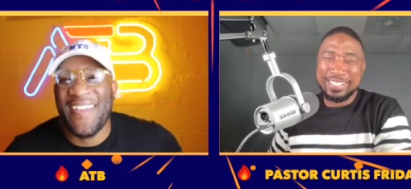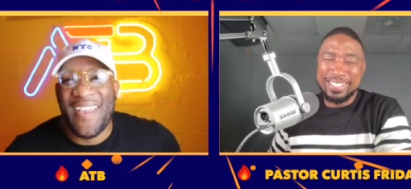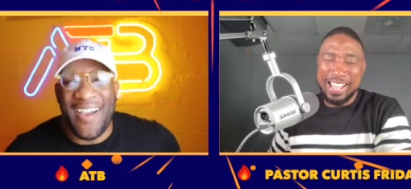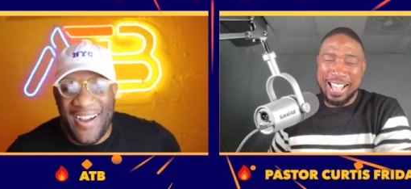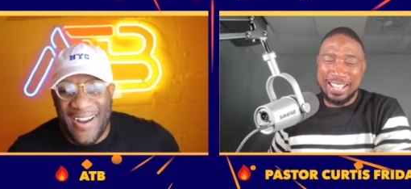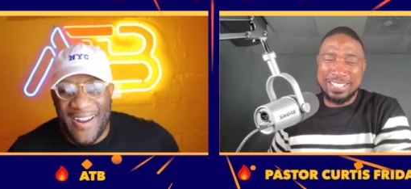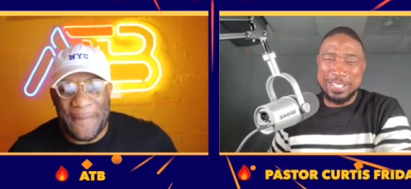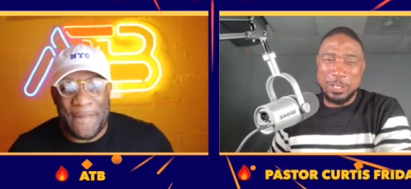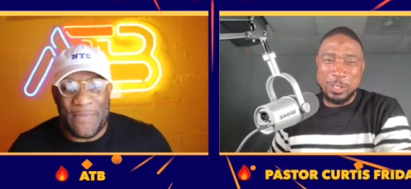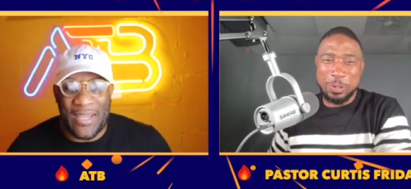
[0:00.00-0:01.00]
Speaker 1: All right.
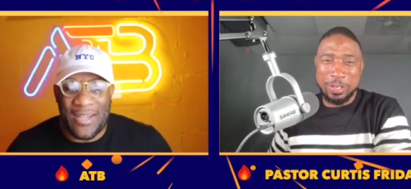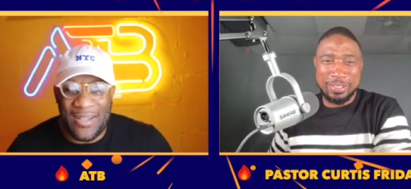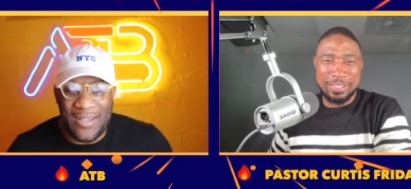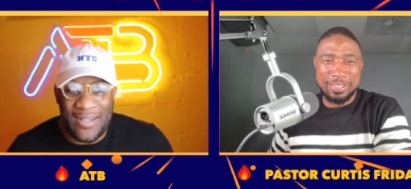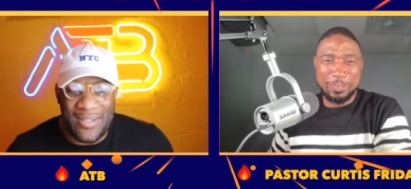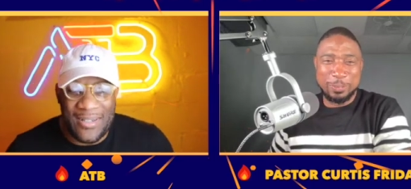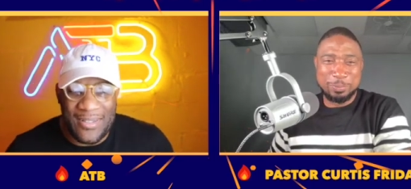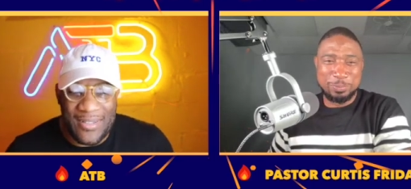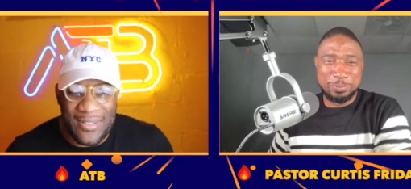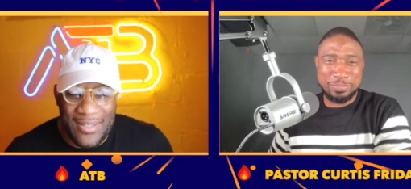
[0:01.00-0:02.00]
Uh,
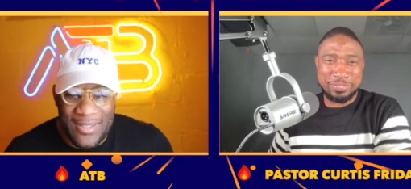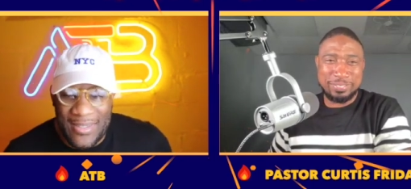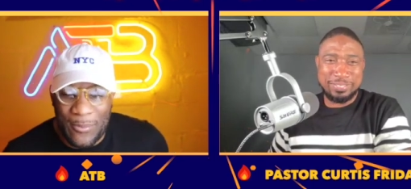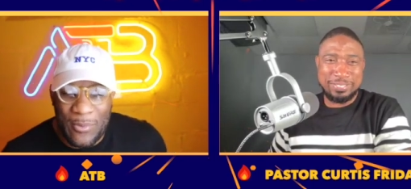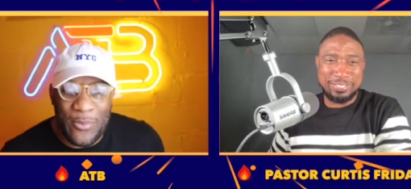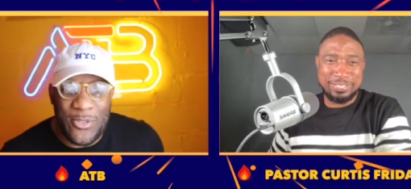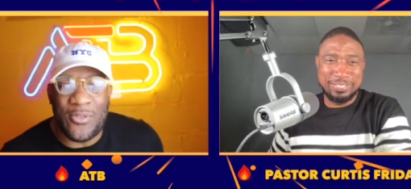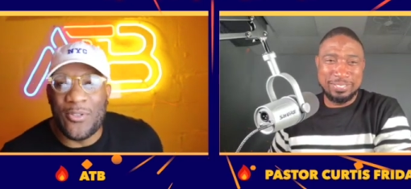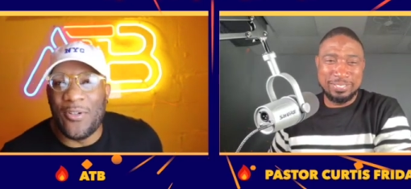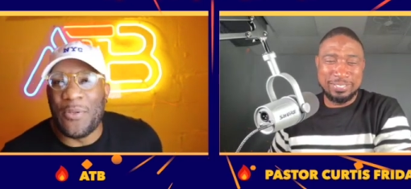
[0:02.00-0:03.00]
what would you do
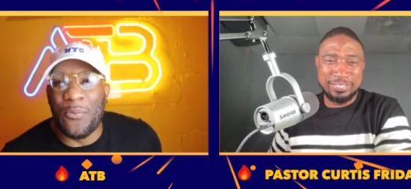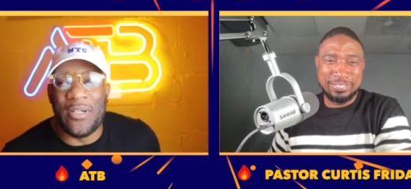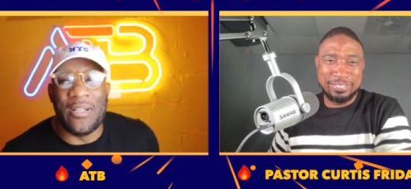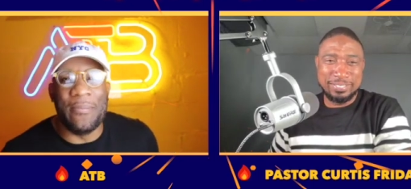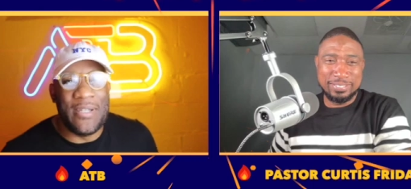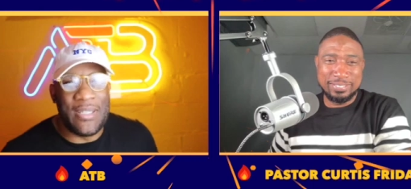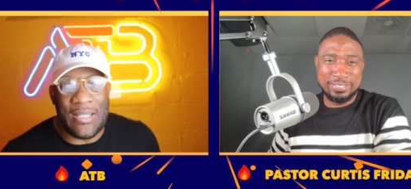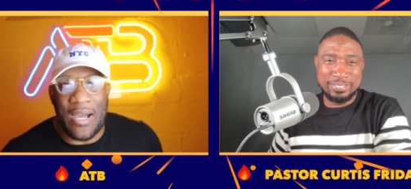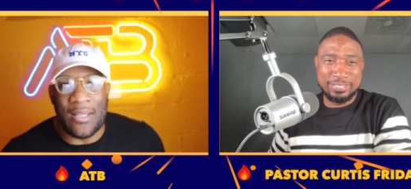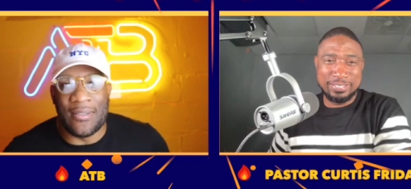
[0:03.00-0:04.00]
if you won a million
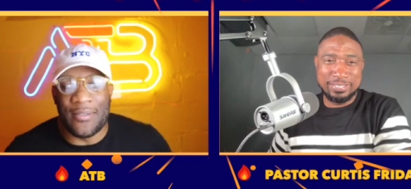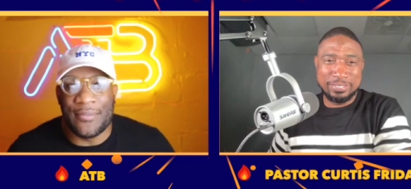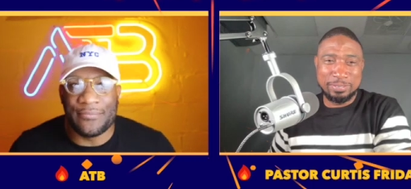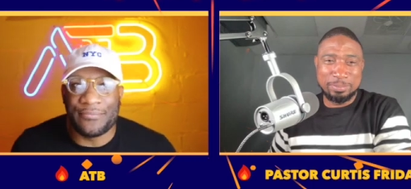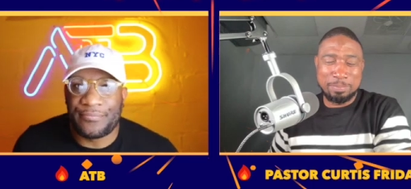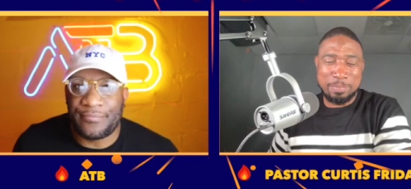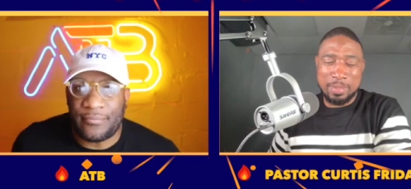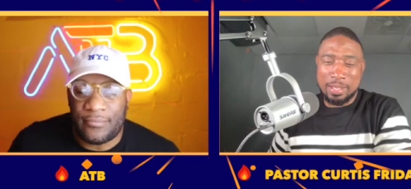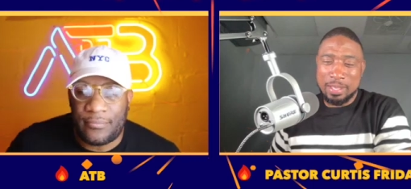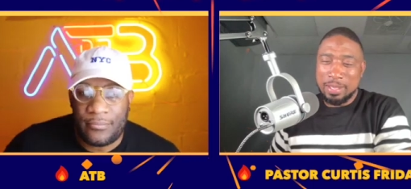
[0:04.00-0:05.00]
dollars?
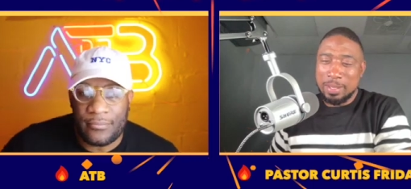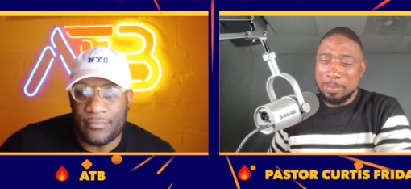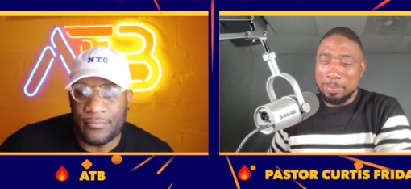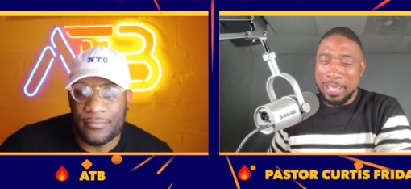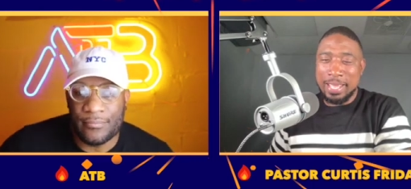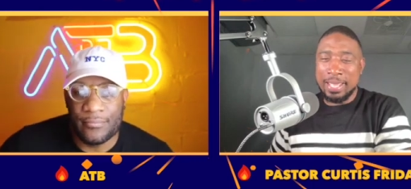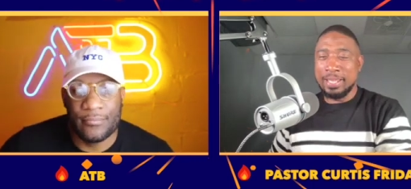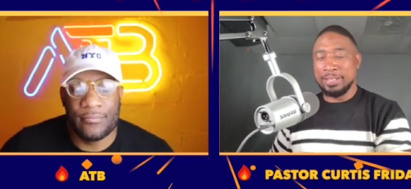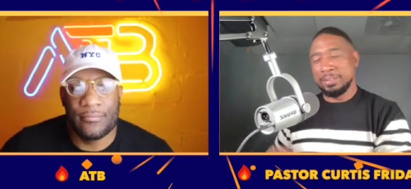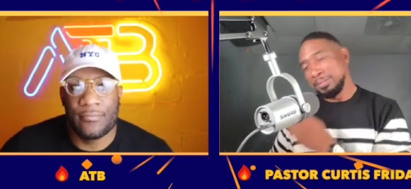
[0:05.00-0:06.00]

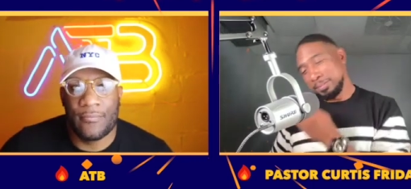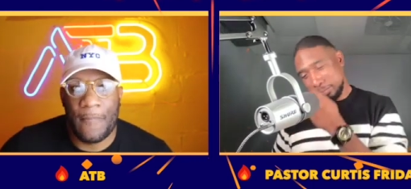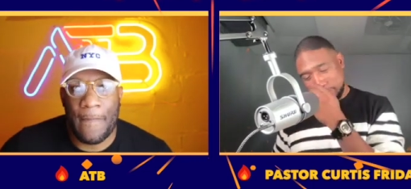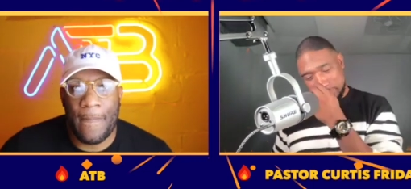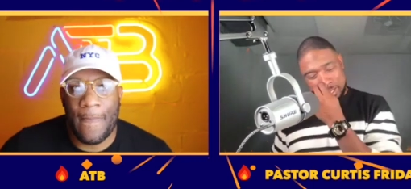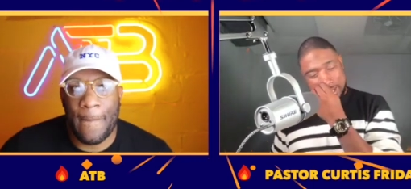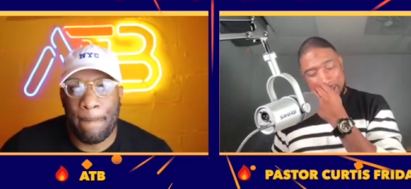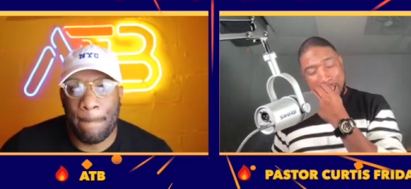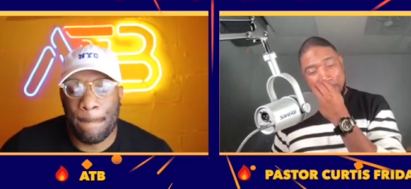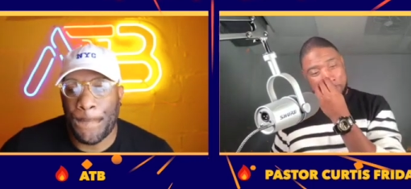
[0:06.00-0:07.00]
Speaker 2: Man,
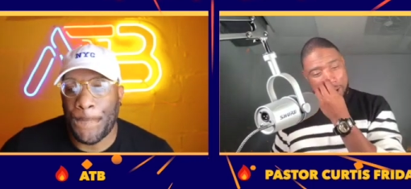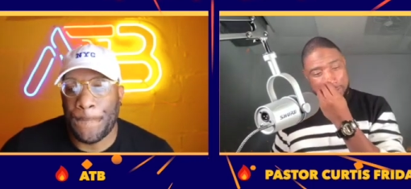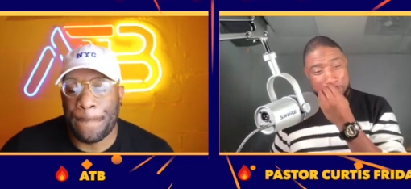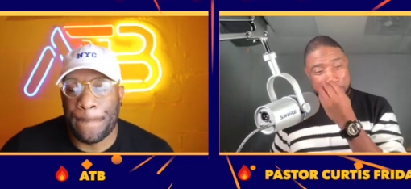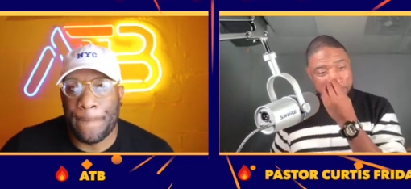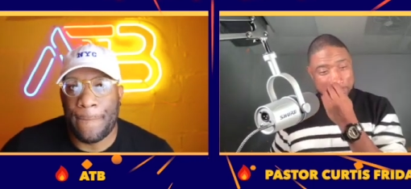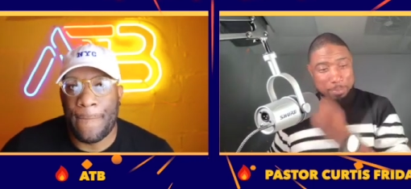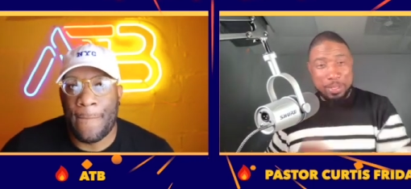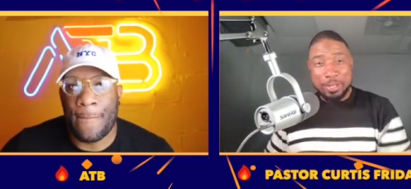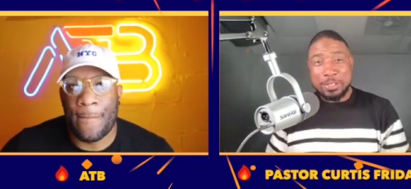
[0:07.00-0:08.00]
I probably would build
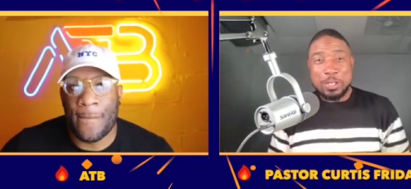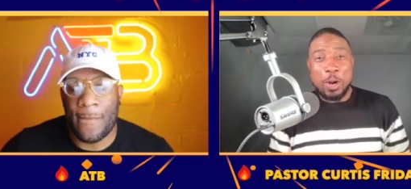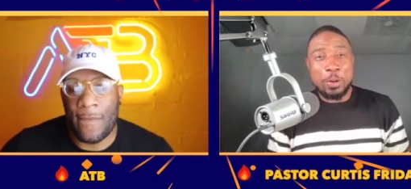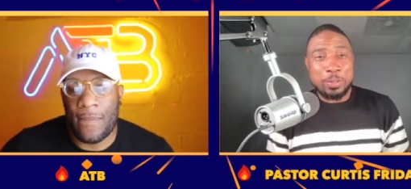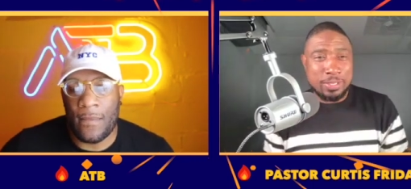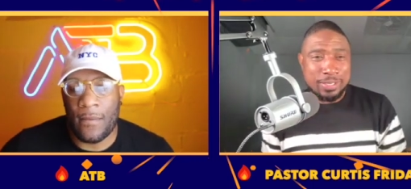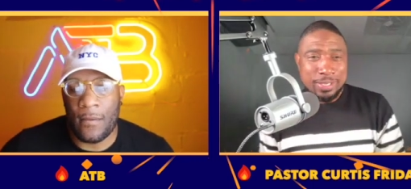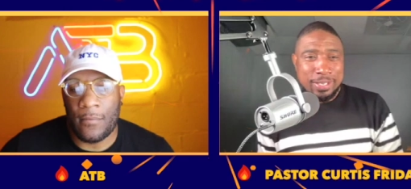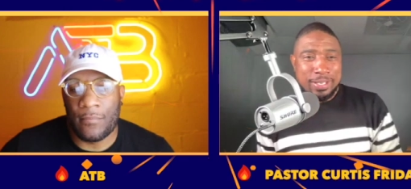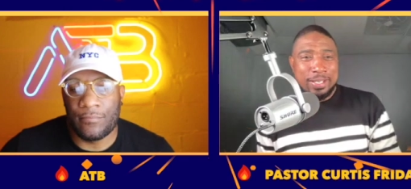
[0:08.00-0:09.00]
me a church.
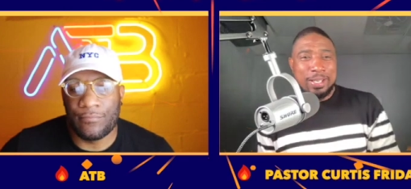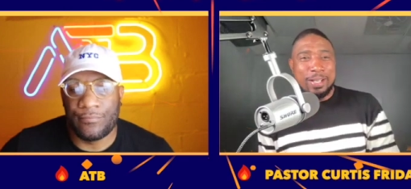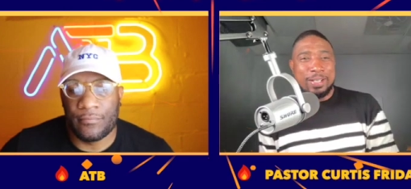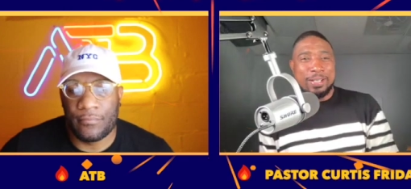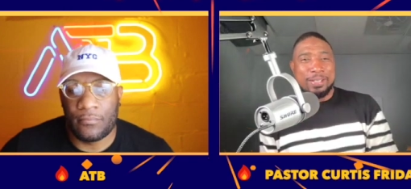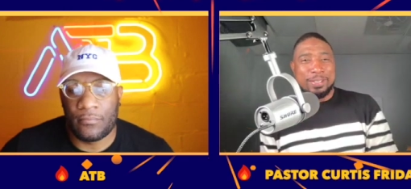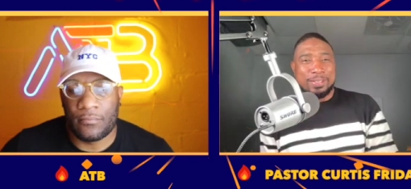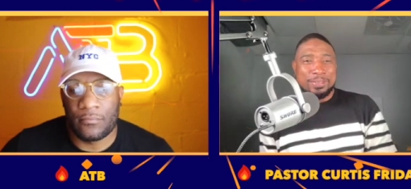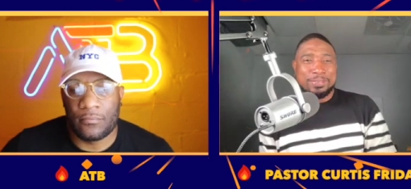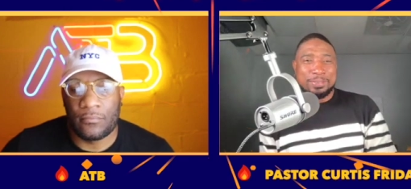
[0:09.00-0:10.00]
Uh,
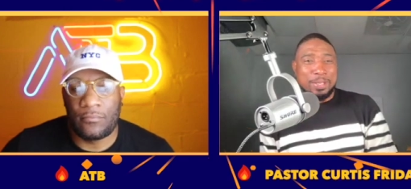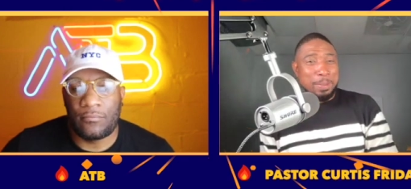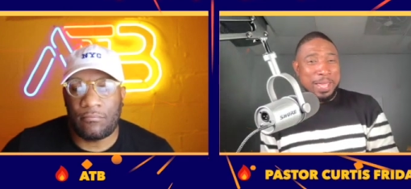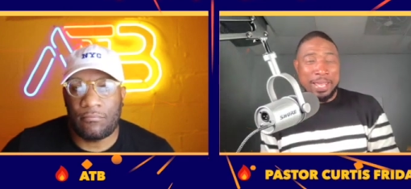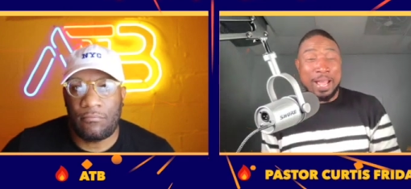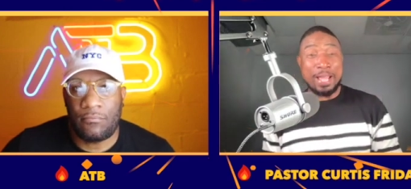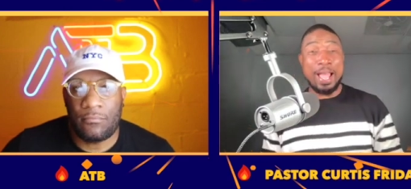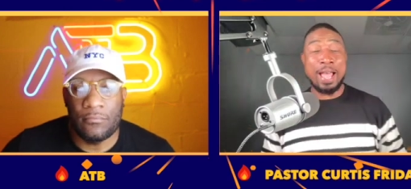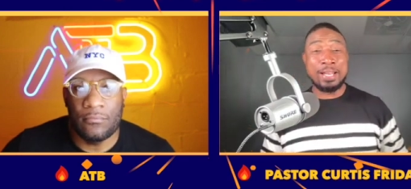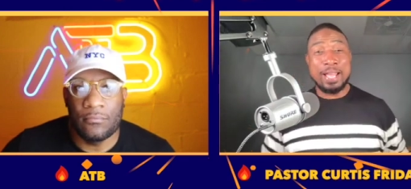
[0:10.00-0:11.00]
man, I, I